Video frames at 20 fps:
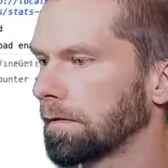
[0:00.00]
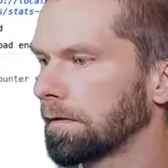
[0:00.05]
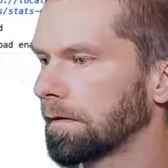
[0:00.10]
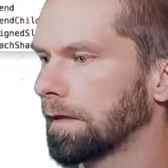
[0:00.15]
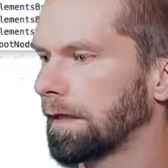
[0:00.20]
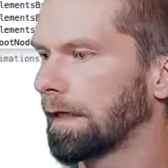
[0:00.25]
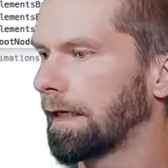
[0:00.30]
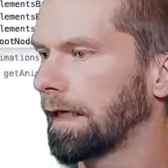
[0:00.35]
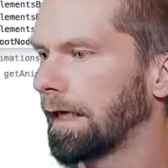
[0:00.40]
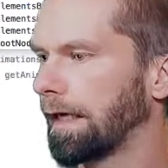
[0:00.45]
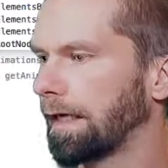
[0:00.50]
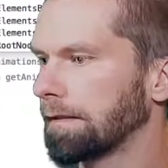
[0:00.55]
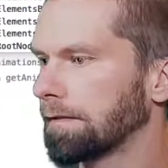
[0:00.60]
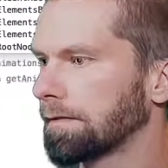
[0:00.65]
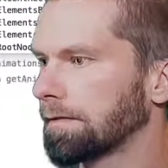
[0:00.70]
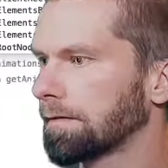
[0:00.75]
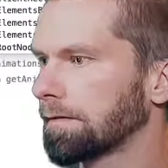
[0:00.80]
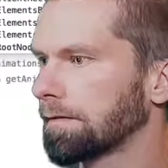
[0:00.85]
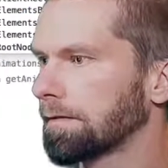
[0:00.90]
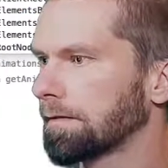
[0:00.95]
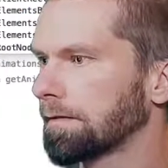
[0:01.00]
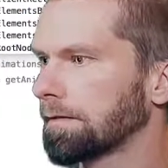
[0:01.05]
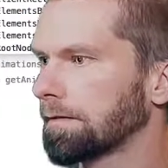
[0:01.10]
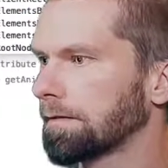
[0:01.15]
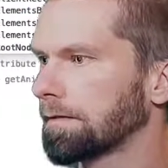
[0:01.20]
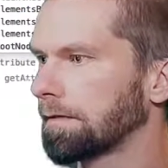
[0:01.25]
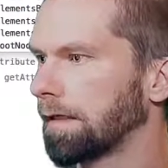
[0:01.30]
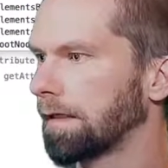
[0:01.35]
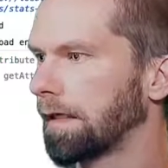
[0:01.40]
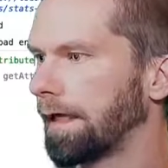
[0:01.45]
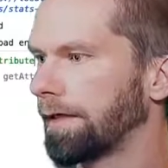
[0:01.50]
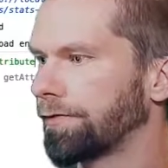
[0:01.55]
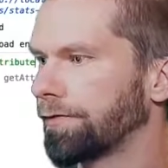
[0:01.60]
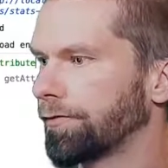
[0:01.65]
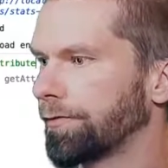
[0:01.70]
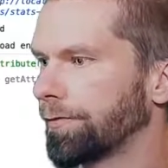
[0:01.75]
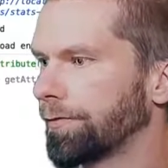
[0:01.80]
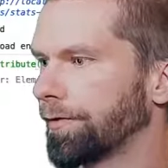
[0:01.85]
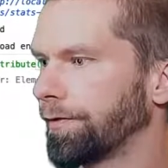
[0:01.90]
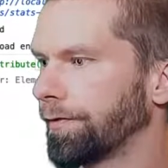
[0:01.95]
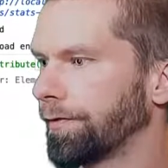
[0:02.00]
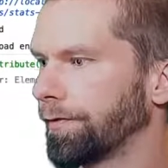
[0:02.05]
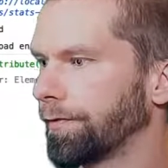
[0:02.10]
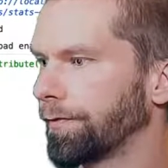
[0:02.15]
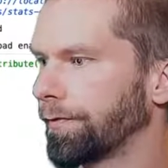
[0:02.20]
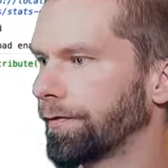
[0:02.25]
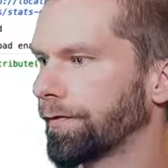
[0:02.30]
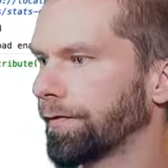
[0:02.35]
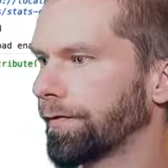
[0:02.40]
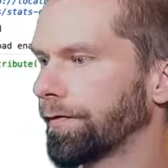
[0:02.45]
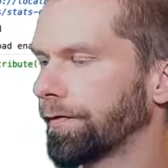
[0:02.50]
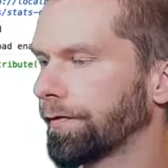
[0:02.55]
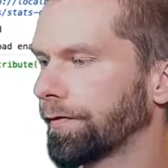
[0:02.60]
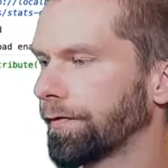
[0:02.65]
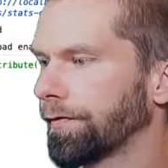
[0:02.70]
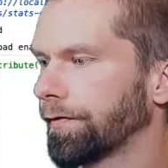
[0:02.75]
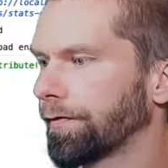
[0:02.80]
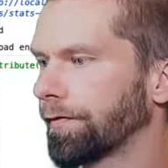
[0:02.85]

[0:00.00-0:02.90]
get attribute